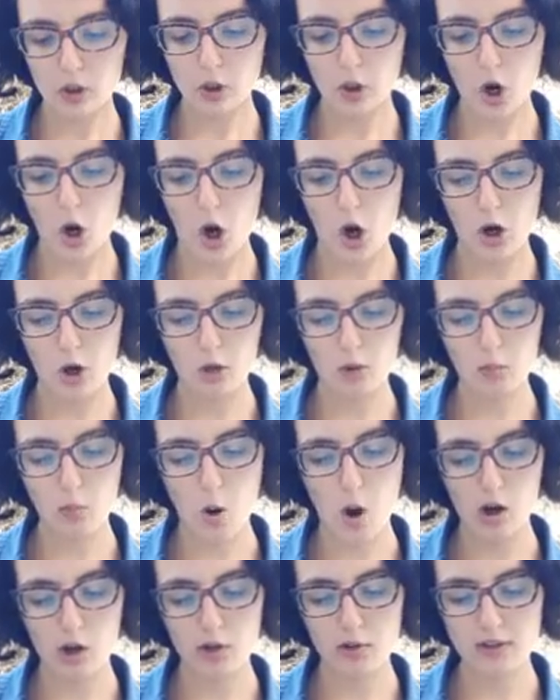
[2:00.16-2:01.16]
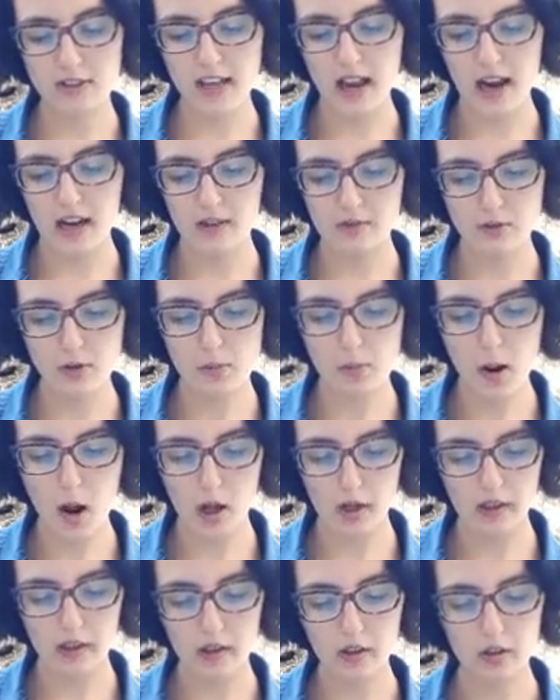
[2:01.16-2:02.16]
your heart walk outside of your
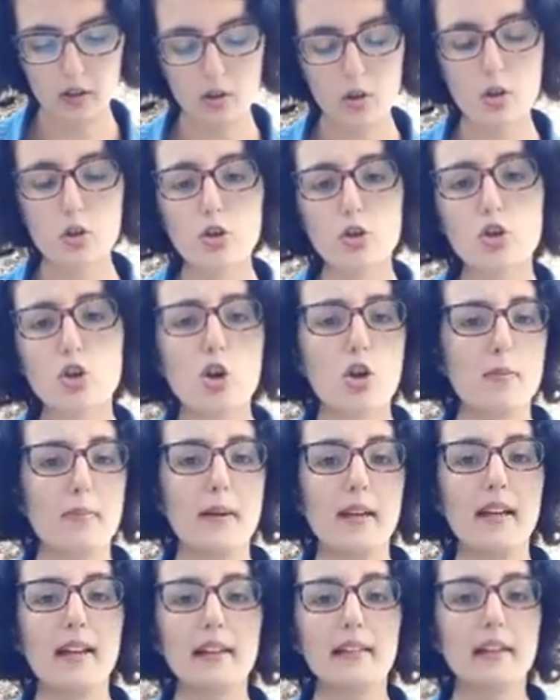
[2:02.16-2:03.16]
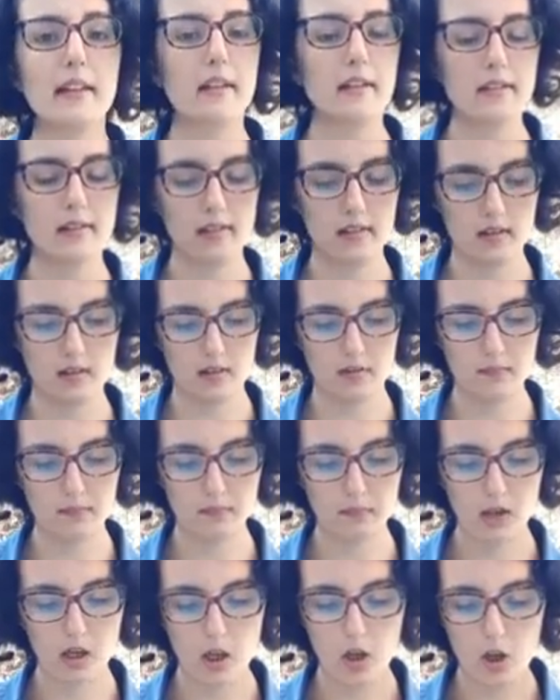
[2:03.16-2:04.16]
body, or it should be at least.
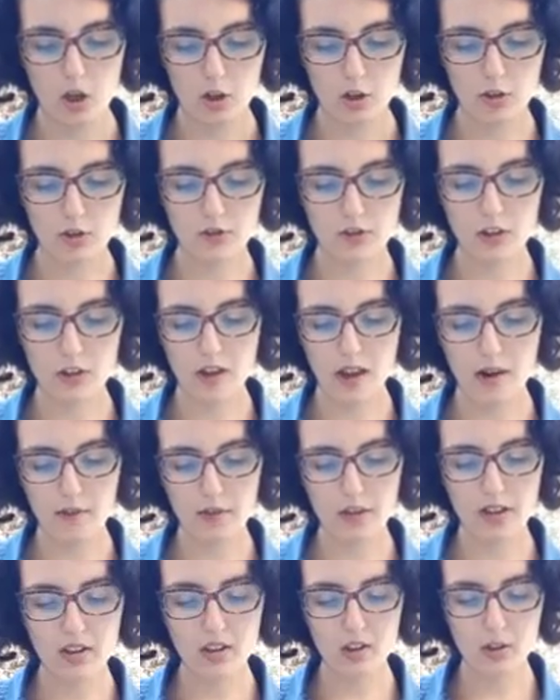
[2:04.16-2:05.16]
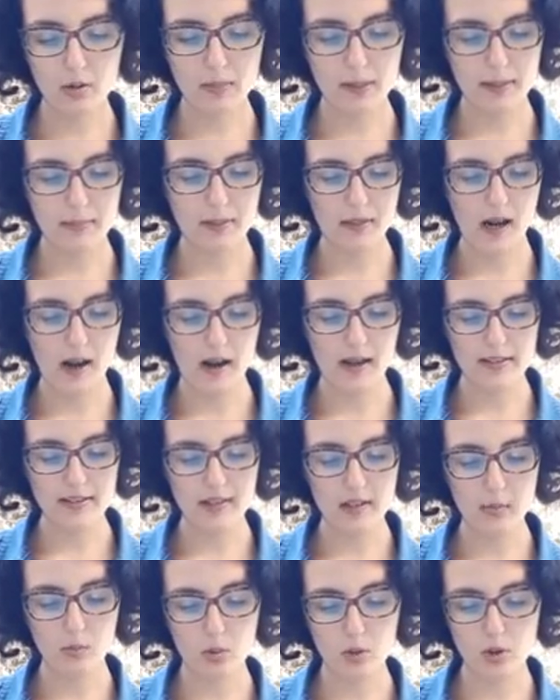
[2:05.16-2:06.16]
You feel everything your baby
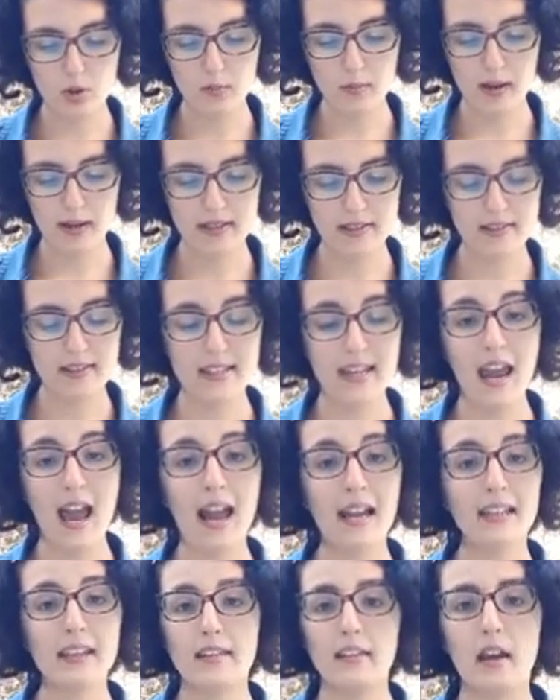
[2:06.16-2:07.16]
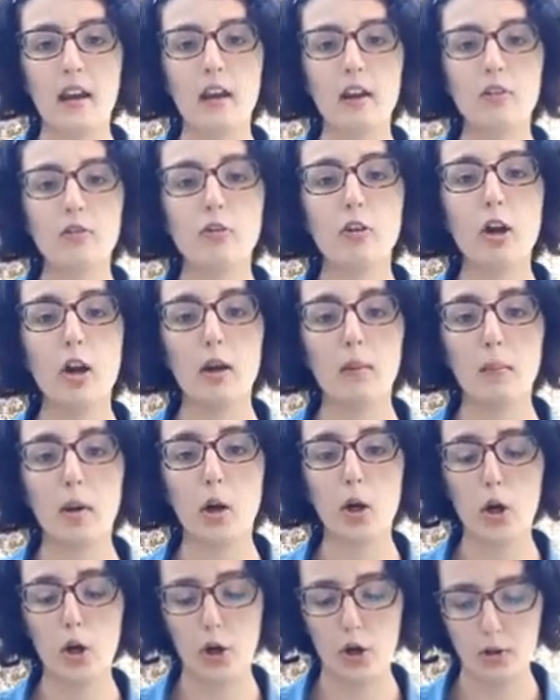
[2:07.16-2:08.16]
does and would do basically anything for him
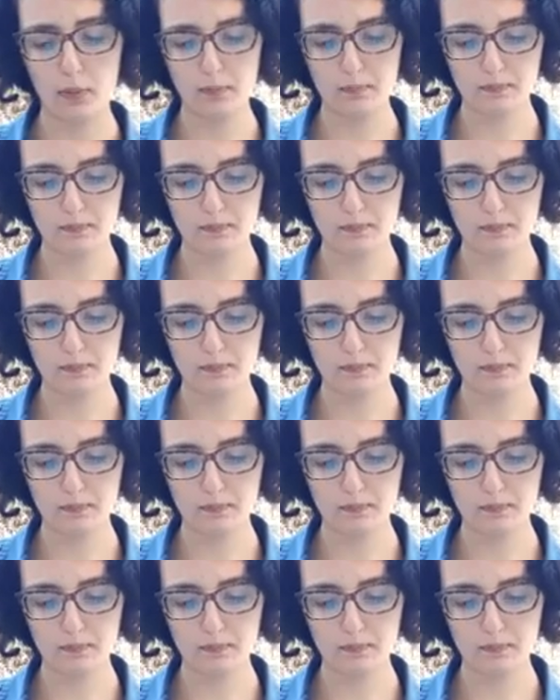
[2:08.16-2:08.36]
or her,